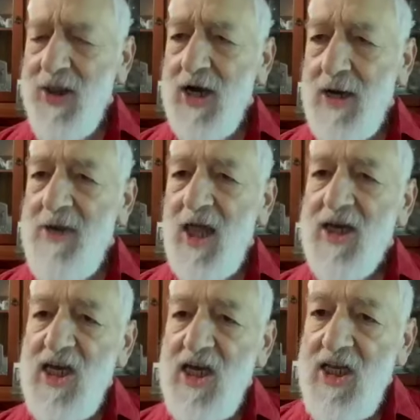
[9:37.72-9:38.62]
think I'm
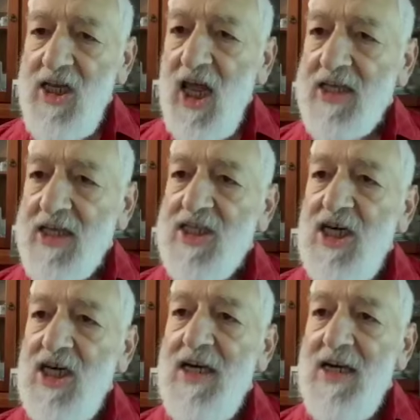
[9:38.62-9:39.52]
lucky in that
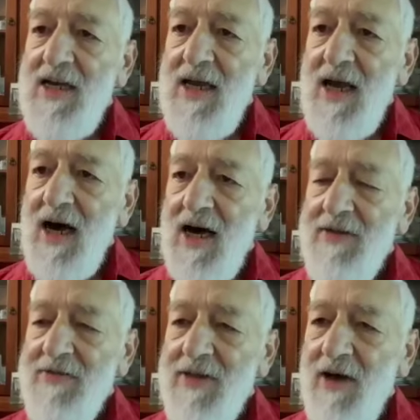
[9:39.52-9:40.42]

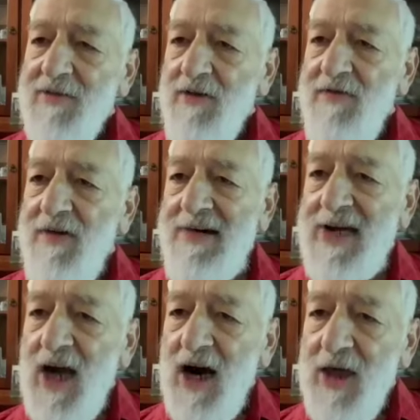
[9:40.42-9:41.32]
I've got a
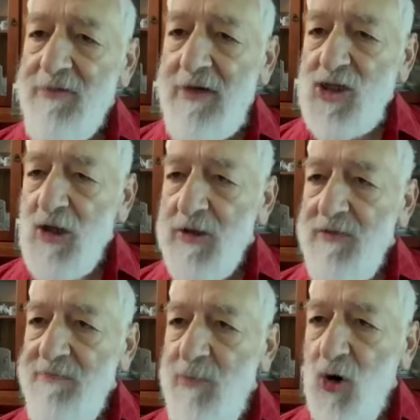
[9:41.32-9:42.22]
very high threshold
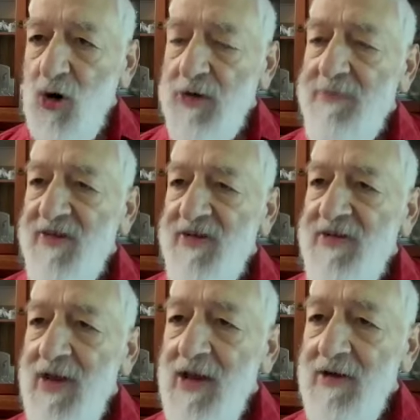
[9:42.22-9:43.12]
of boredom for
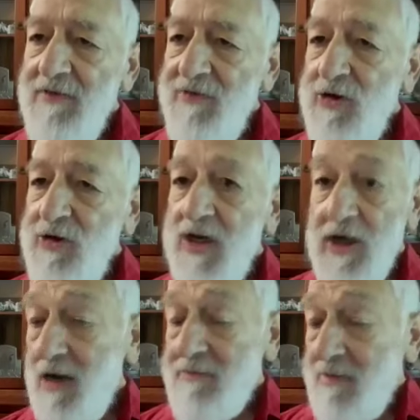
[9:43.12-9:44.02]

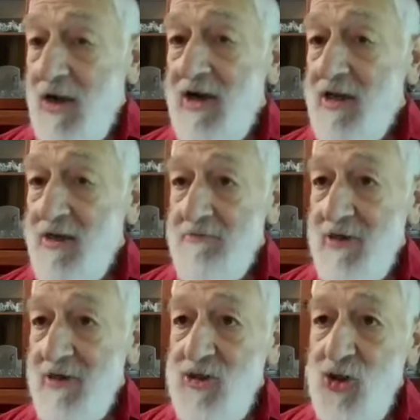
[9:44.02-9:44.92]
food. I
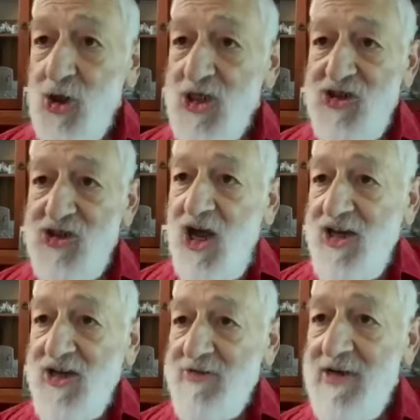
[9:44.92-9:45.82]
enjoy
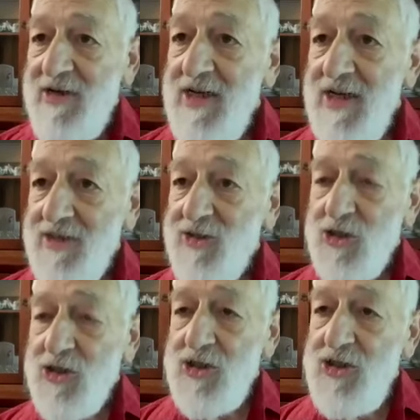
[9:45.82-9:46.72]
steak and
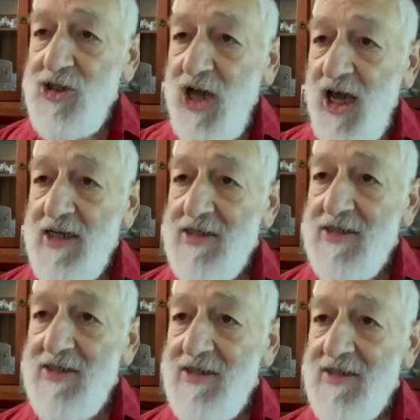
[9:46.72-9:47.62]
sausage and eggs.
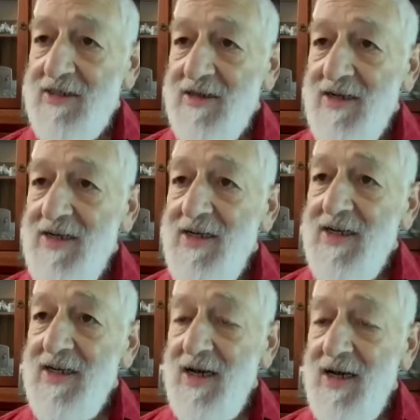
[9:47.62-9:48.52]
And
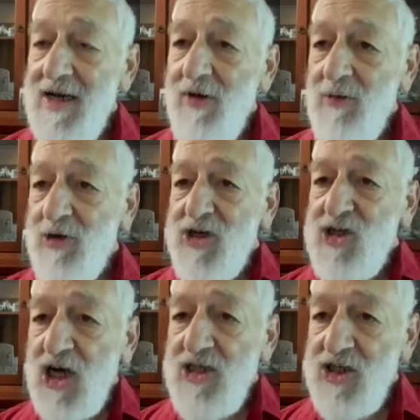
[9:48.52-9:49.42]
if I want to
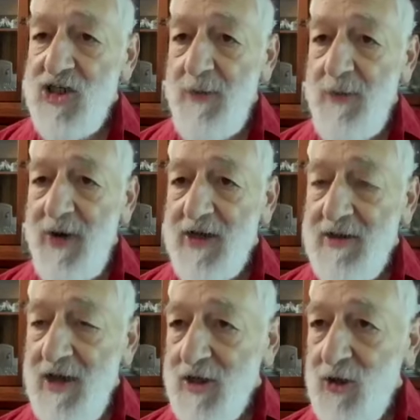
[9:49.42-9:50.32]
change it up, I
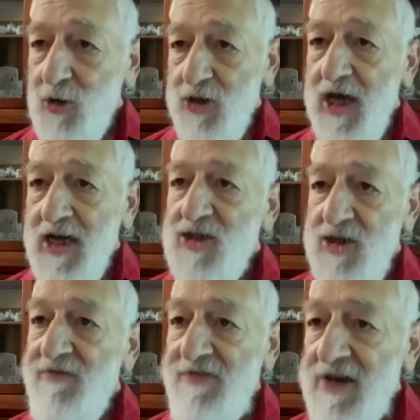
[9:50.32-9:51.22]
cook the eggs
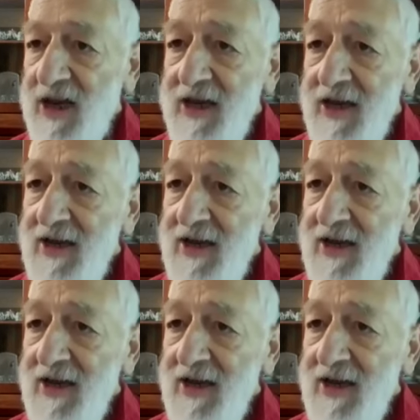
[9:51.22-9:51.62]
differently.